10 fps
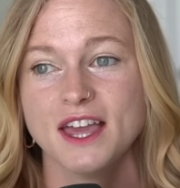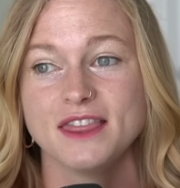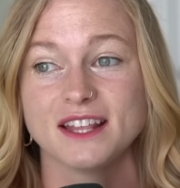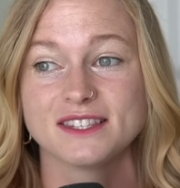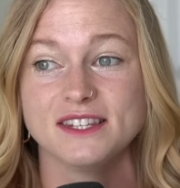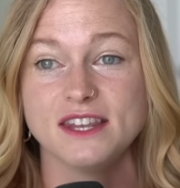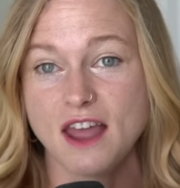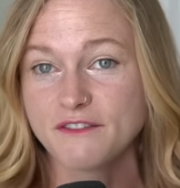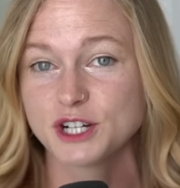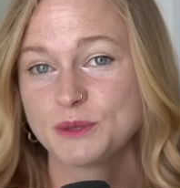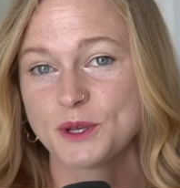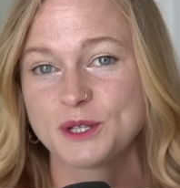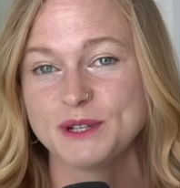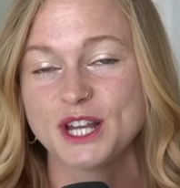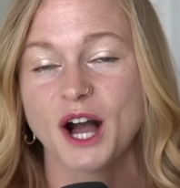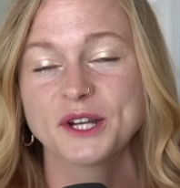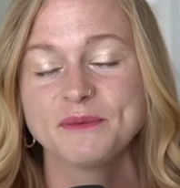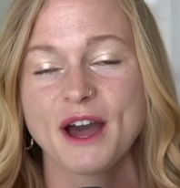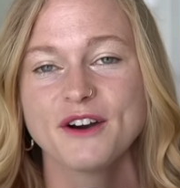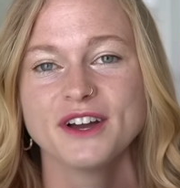that's never supposed to be talked
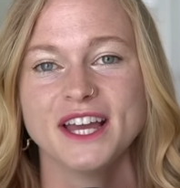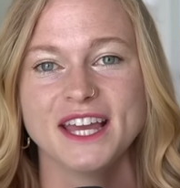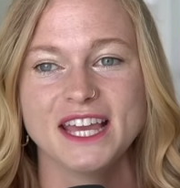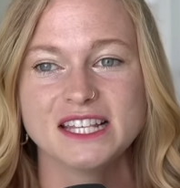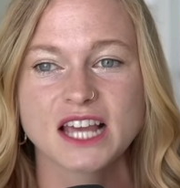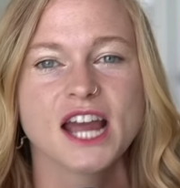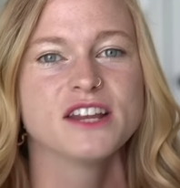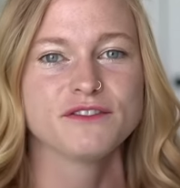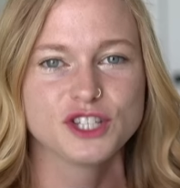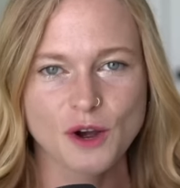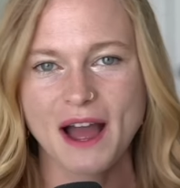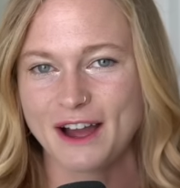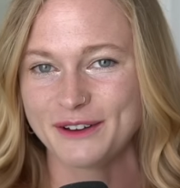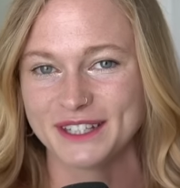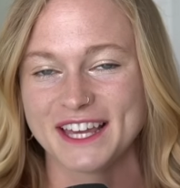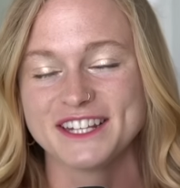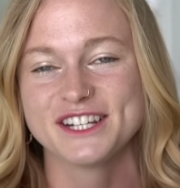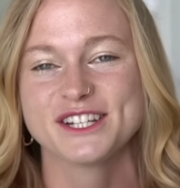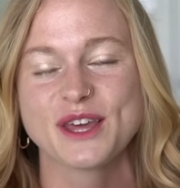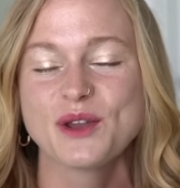about is kind of so
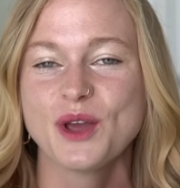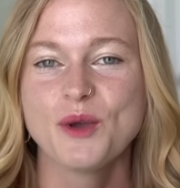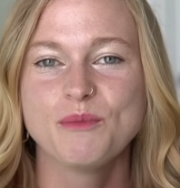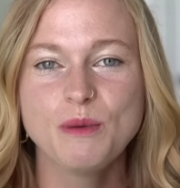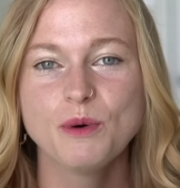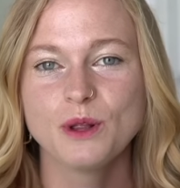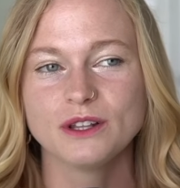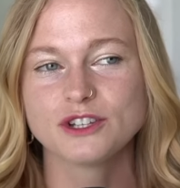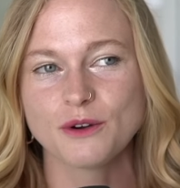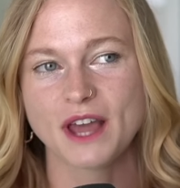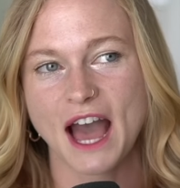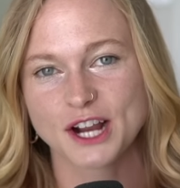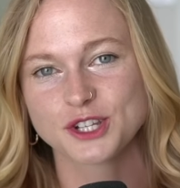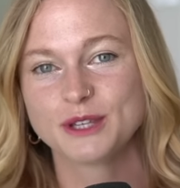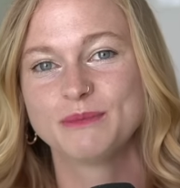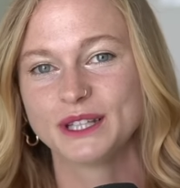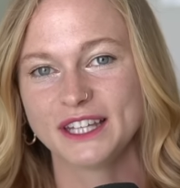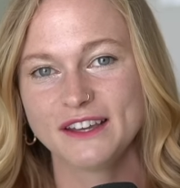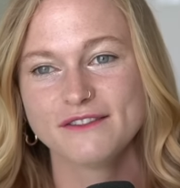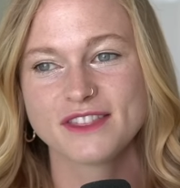outlandish that people don't actually
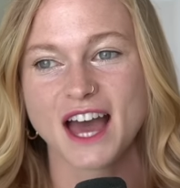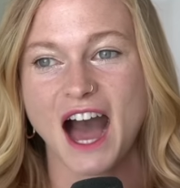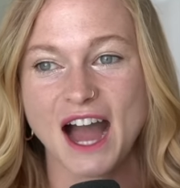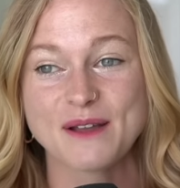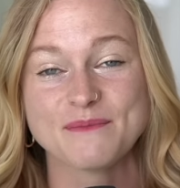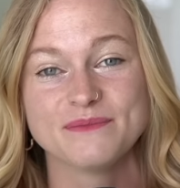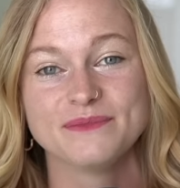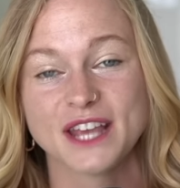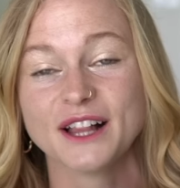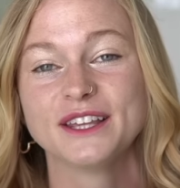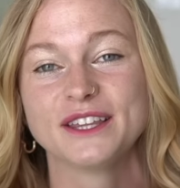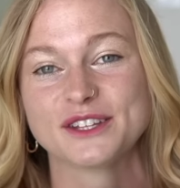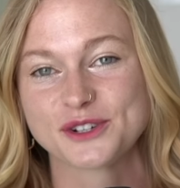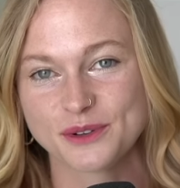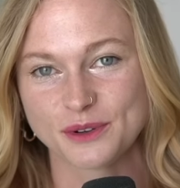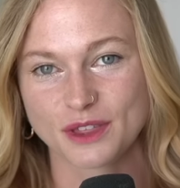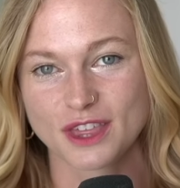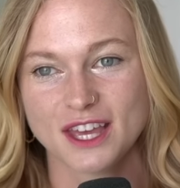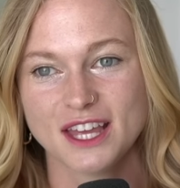believe that I'm telling the truth.